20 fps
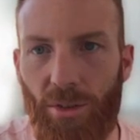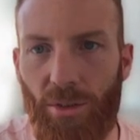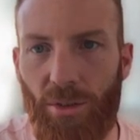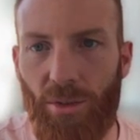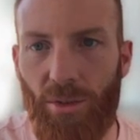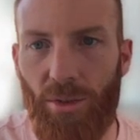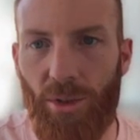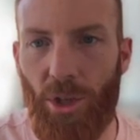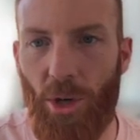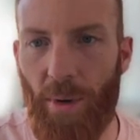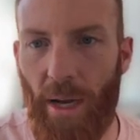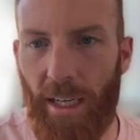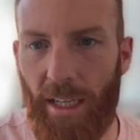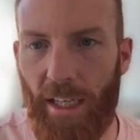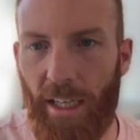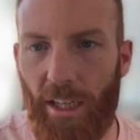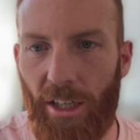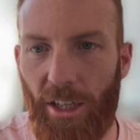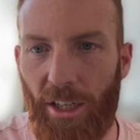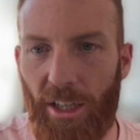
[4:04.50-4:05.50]
You go back
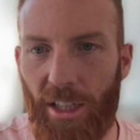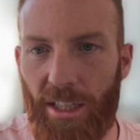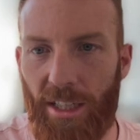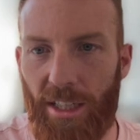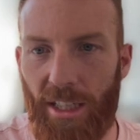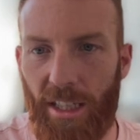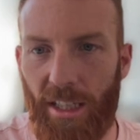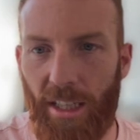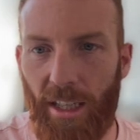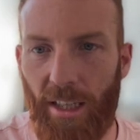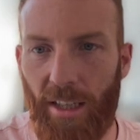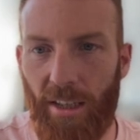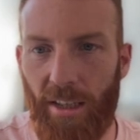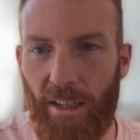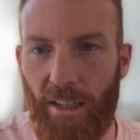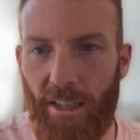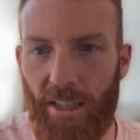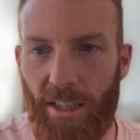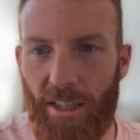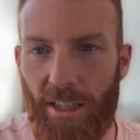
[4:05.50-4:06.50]
here, you can see that
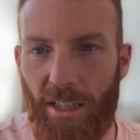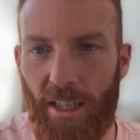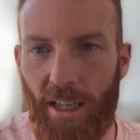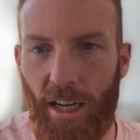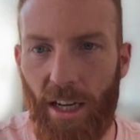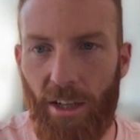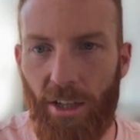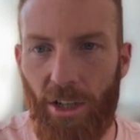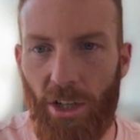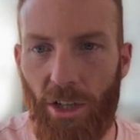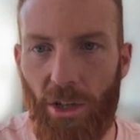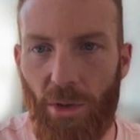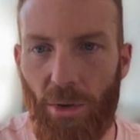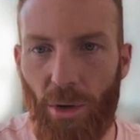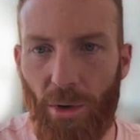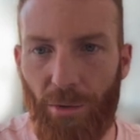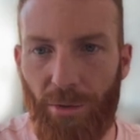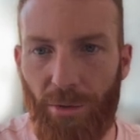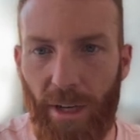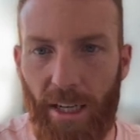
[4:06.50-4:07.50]
there's a new
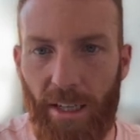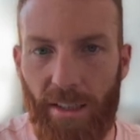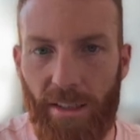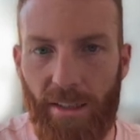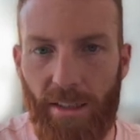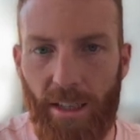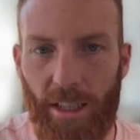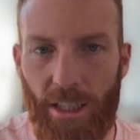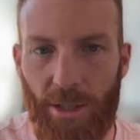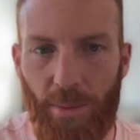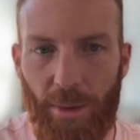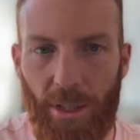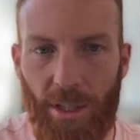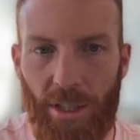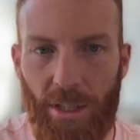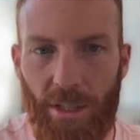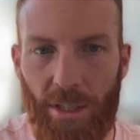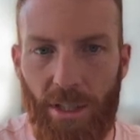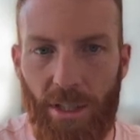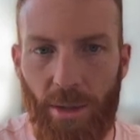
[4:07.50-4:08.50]
event that's
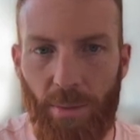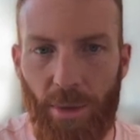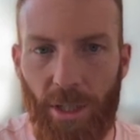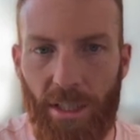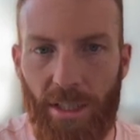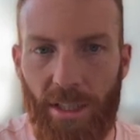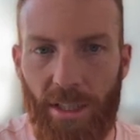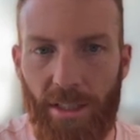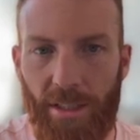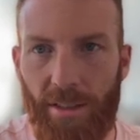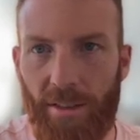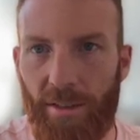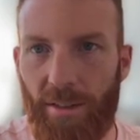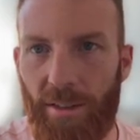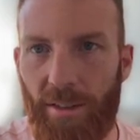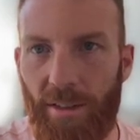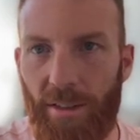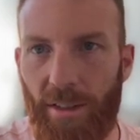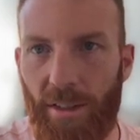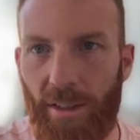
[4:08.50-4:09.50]
been submitted.
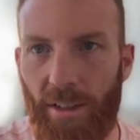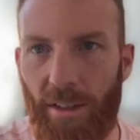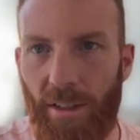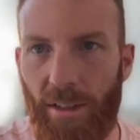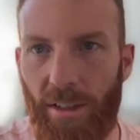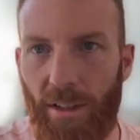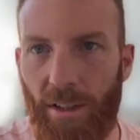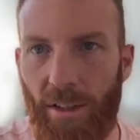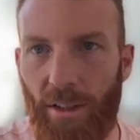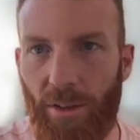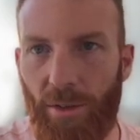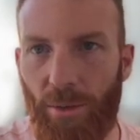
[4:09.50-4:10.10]
If we